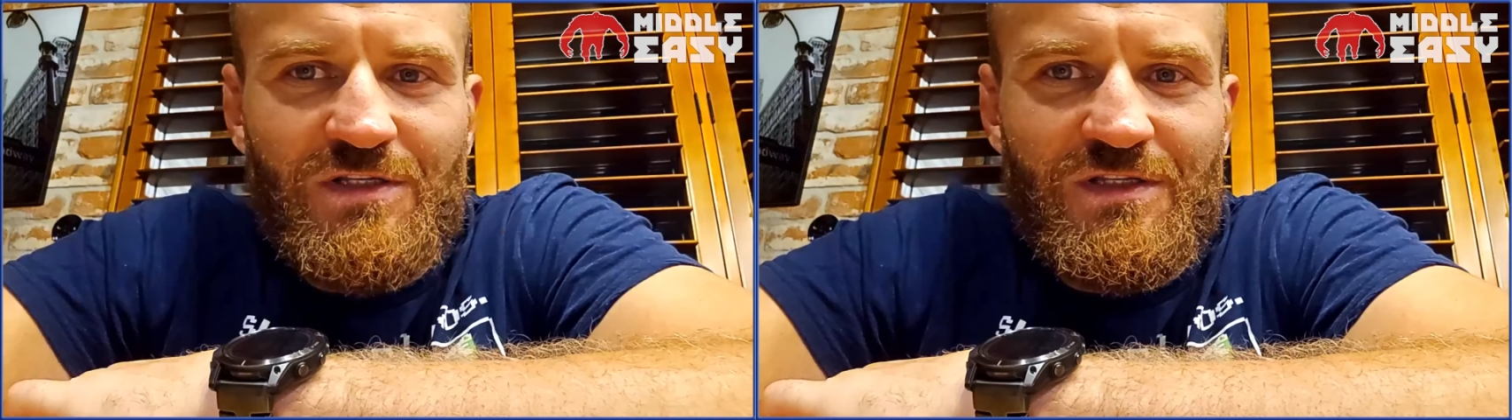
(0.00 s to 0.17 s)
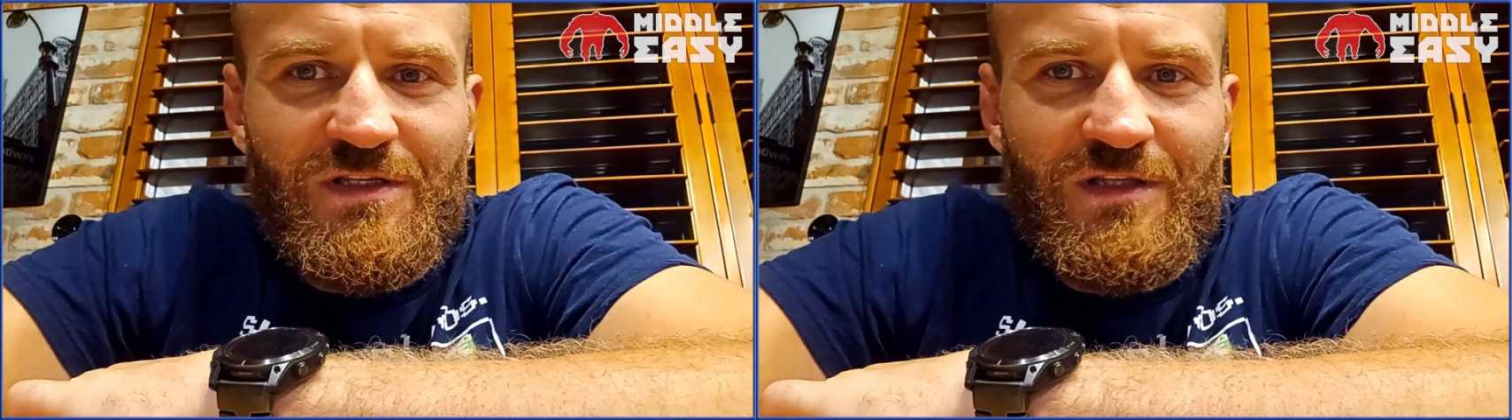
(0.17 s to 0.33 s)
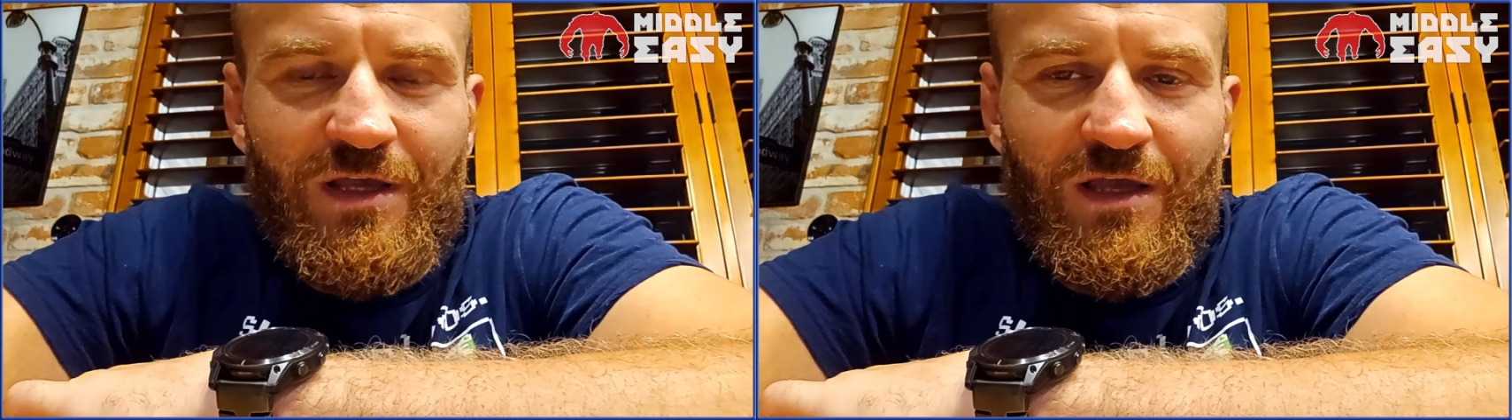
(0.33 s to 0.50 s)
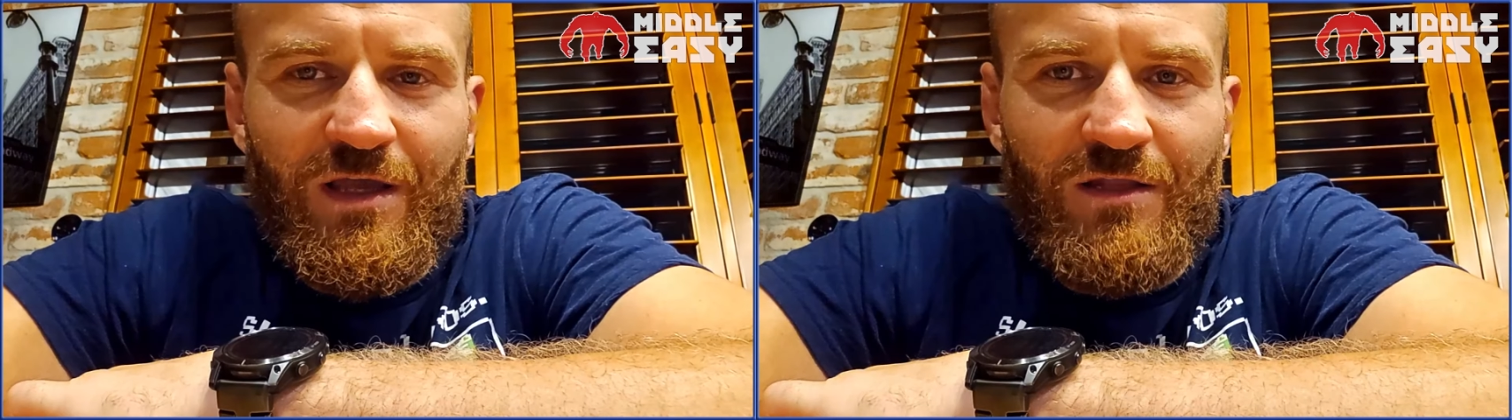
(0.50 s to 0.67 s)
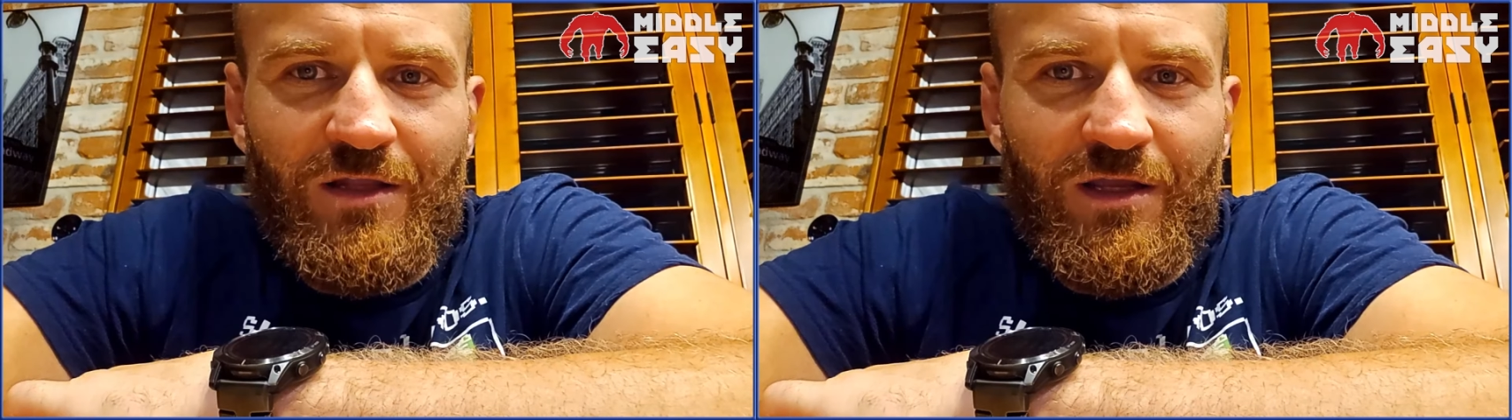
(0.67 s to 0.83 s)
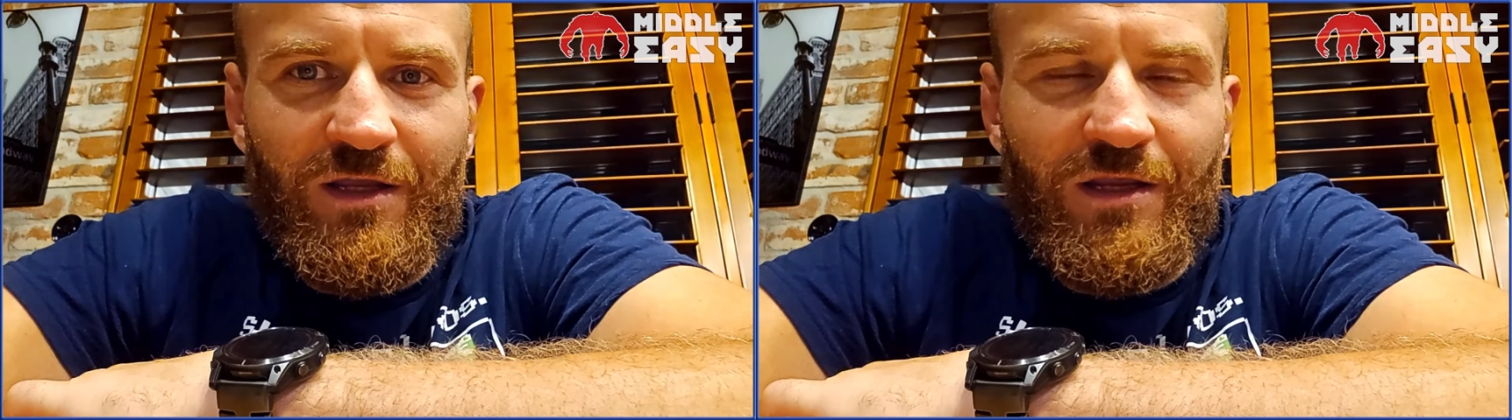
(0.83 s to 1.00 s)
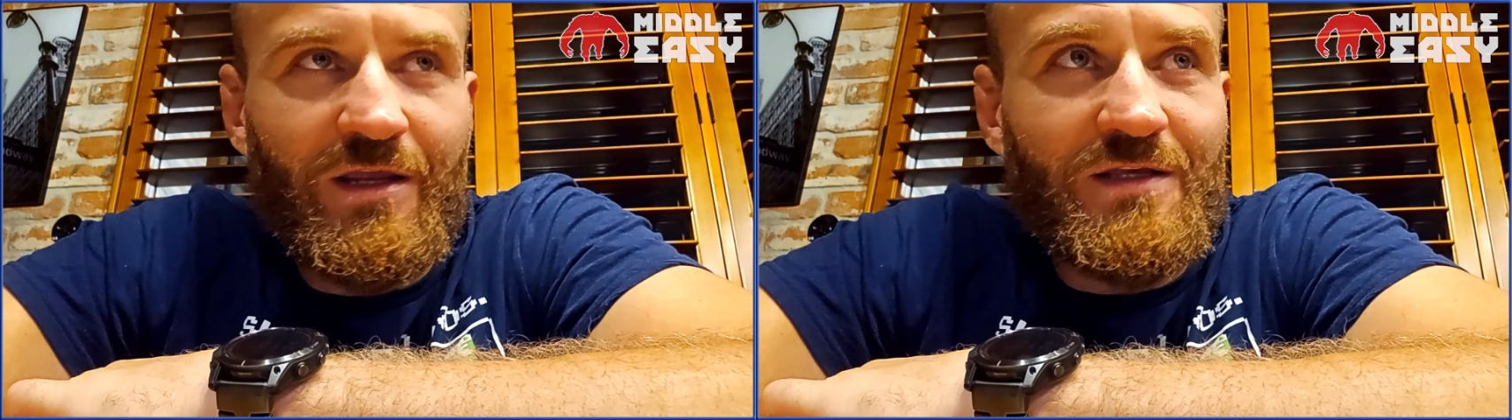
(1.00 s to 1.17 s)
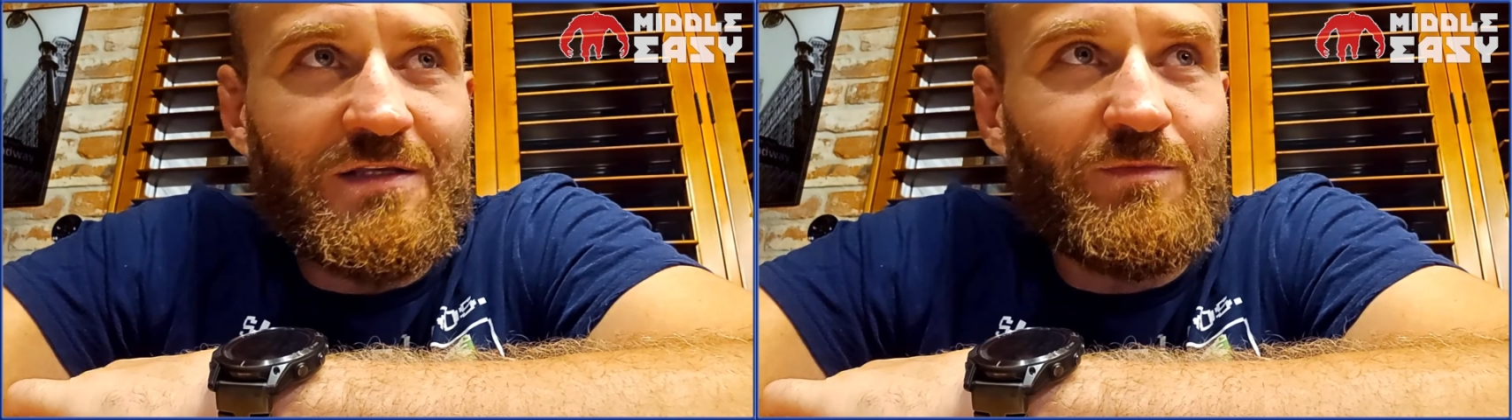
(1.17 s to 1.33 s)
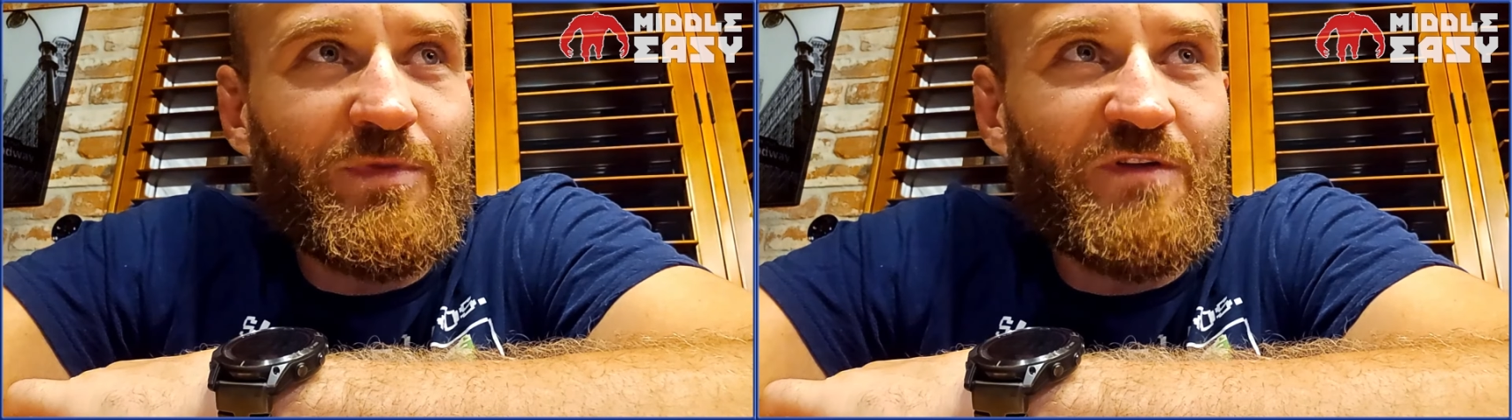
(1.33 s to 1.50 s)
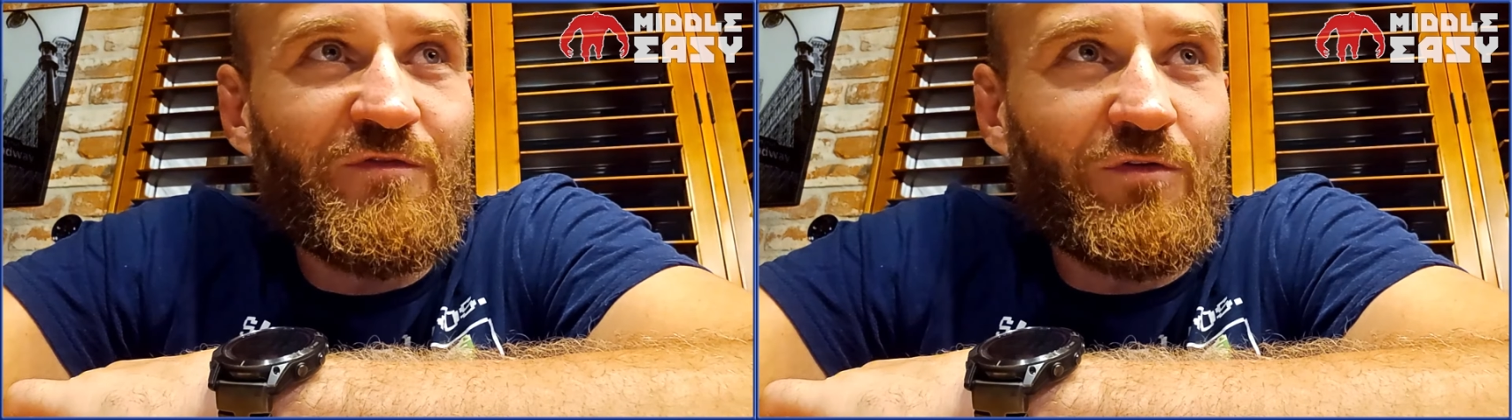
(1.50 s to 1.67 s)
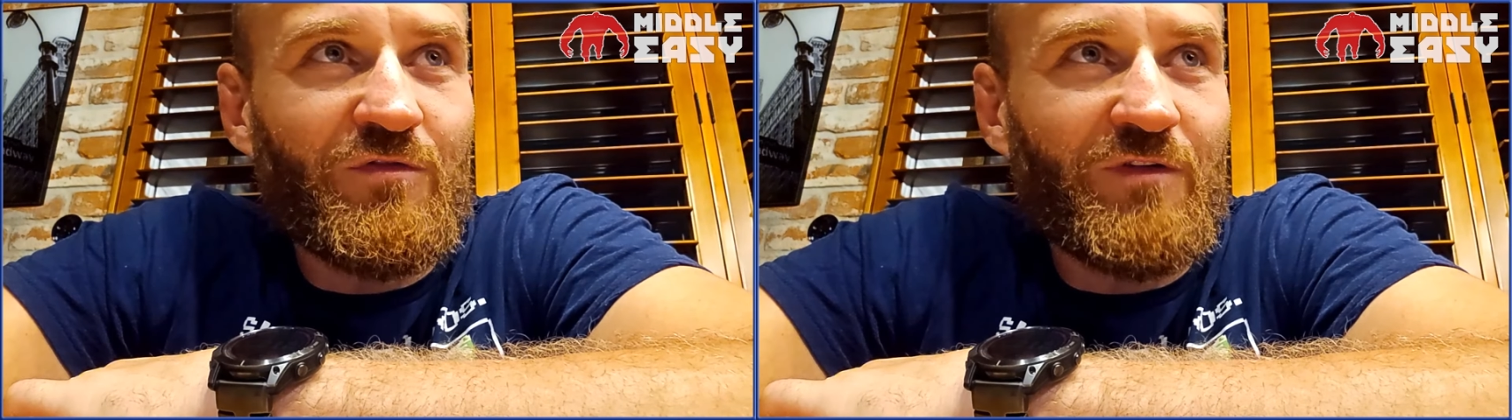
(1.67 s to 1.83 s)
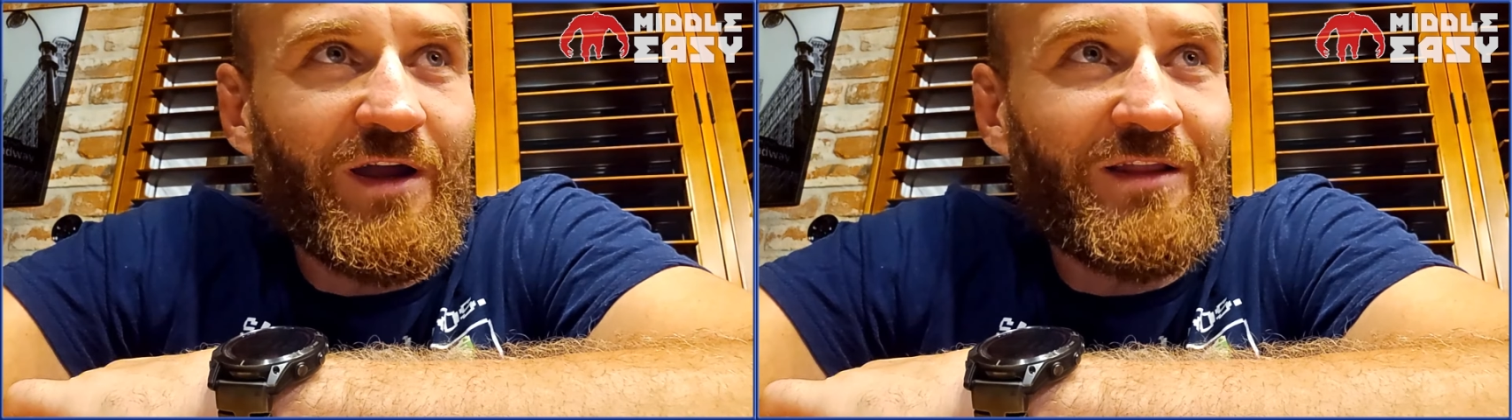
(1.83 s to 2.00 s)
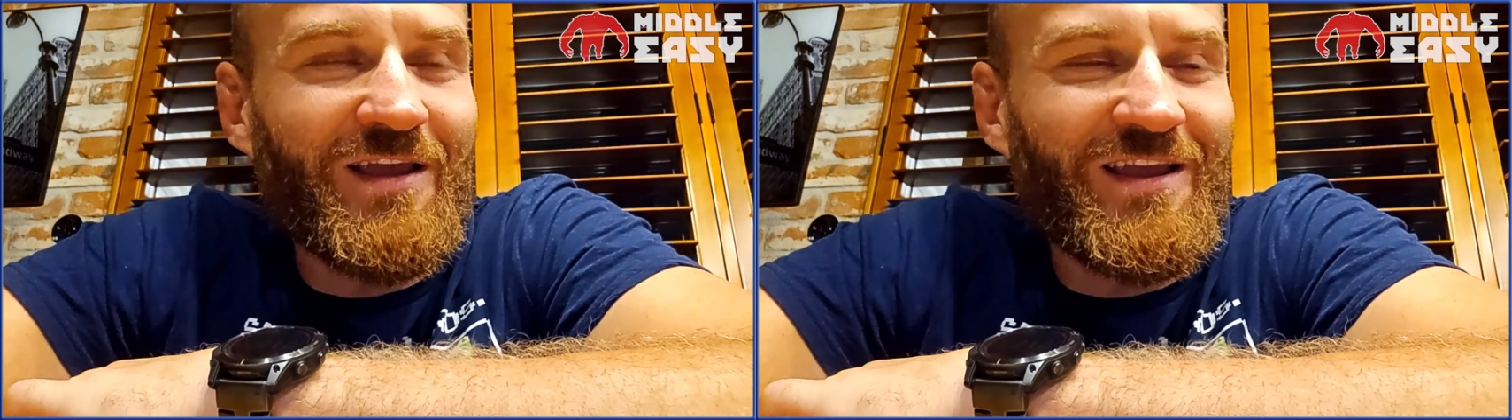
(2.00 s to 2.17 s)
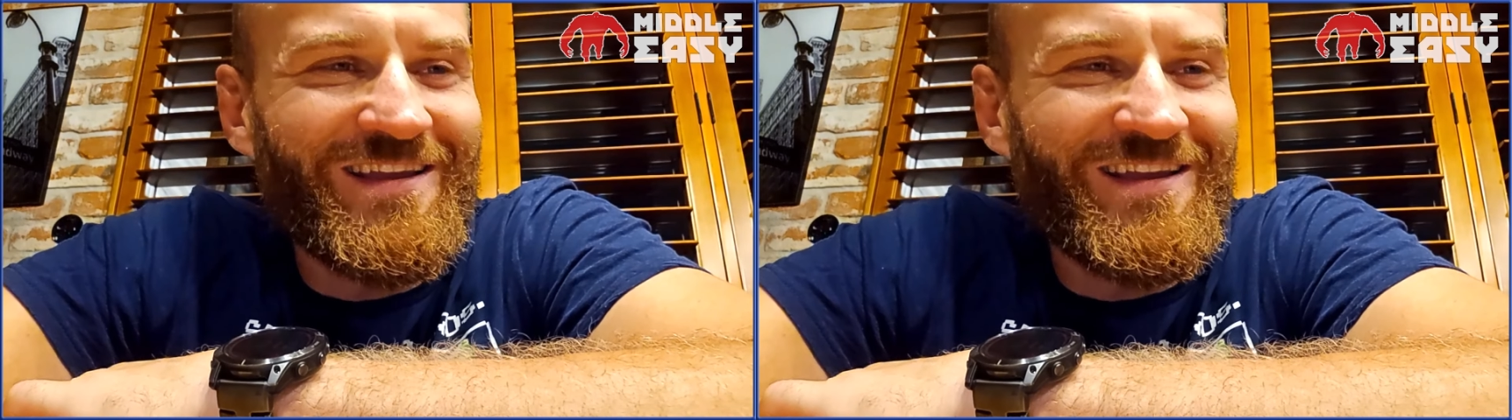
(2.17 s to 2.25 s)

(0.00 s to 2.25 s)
see the kiss before fight,